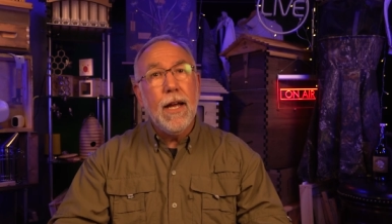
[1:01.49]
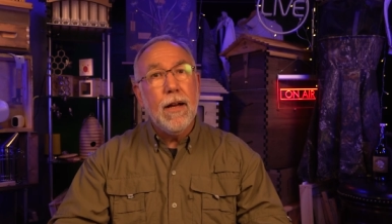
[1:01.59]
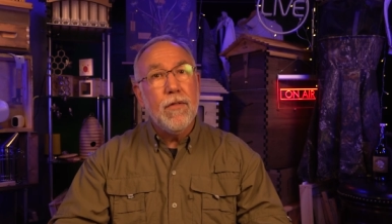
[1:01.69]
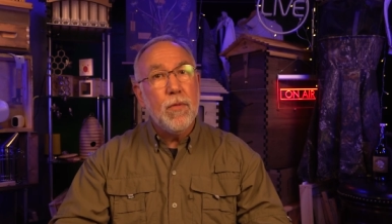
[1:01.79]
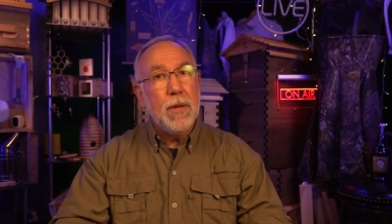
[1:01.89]
I
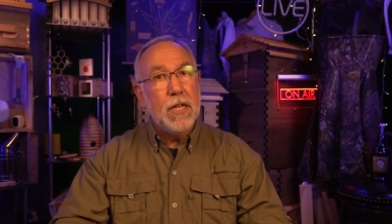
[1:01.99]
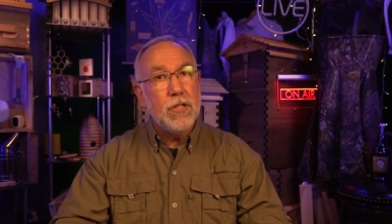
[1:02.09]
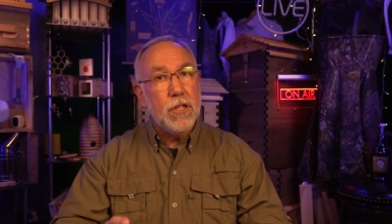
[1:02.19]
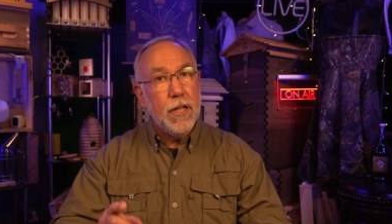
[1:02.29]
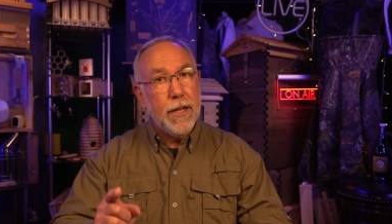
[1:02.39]
have a
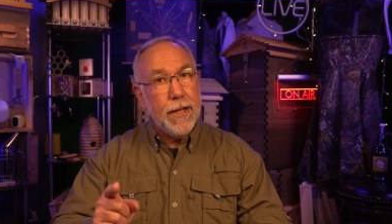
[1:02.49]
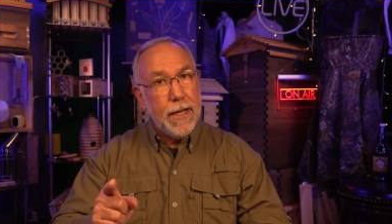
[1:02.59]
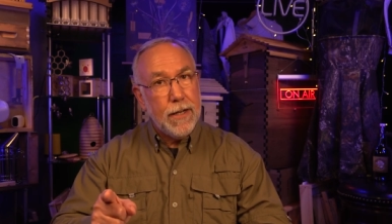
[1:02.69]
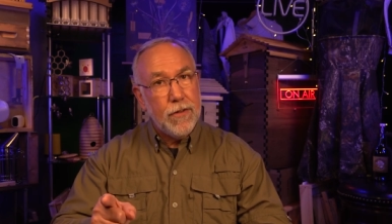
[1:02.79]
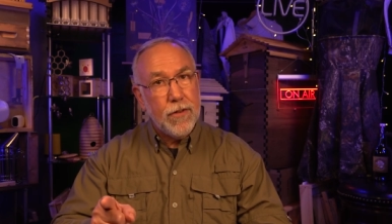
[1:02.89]
special
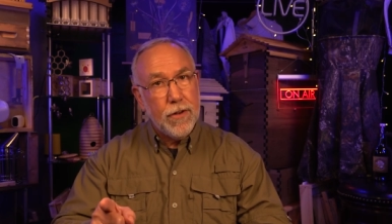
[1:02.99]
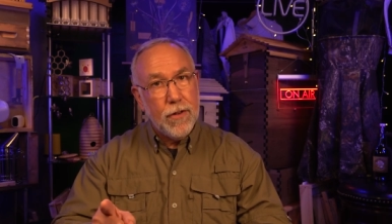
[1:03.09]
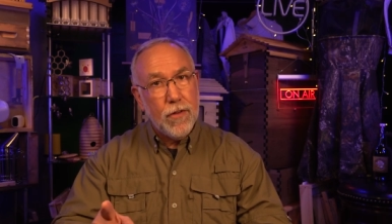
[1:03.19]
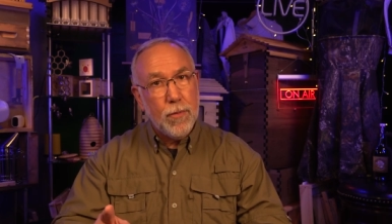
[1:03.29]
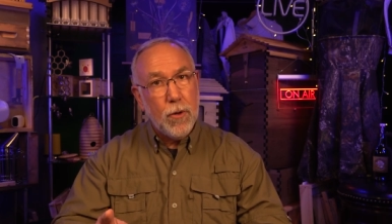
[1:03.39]
announcer
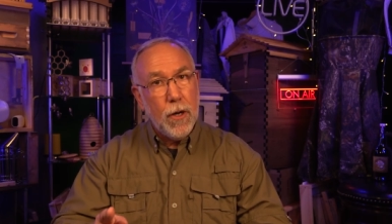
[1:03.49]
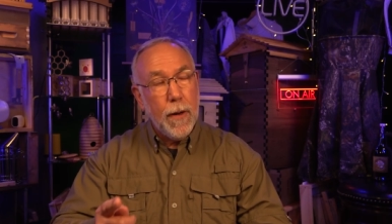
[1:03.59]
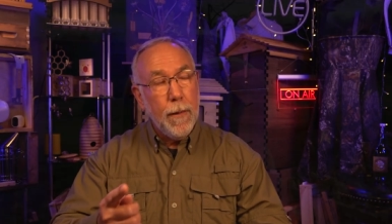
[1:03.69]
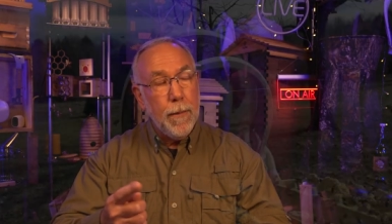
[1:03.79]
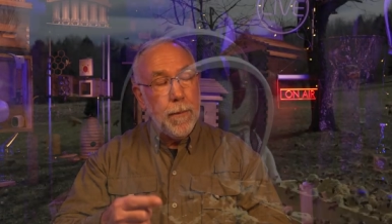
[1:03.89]
this morning.